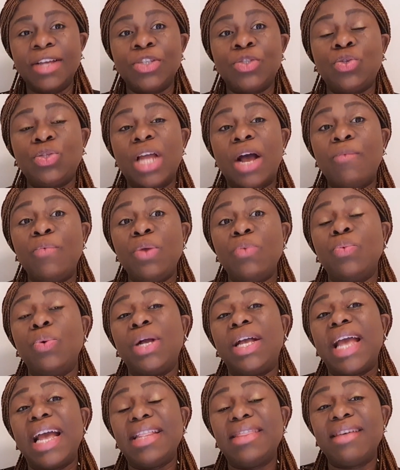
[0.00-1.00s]
so that we
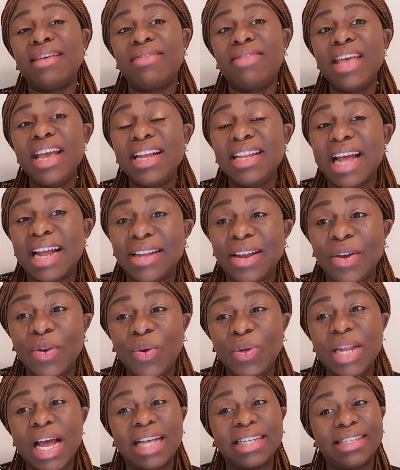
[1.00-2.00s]
will get the thing that the
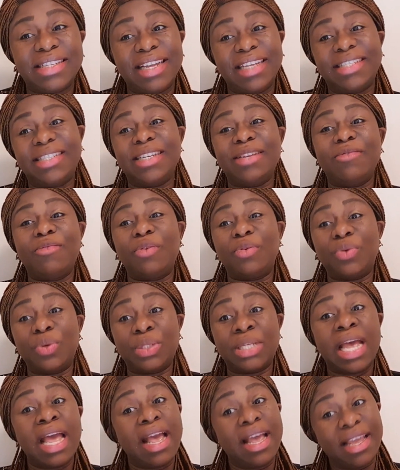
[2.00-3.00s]
Lord has destined for
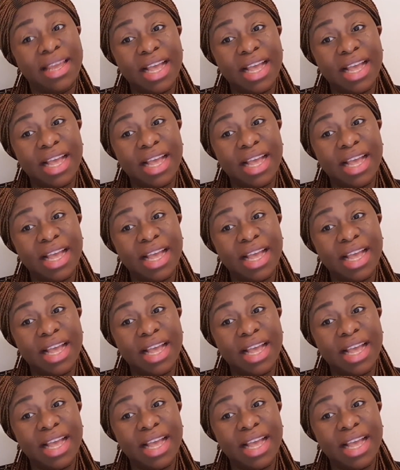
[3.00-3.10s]
us.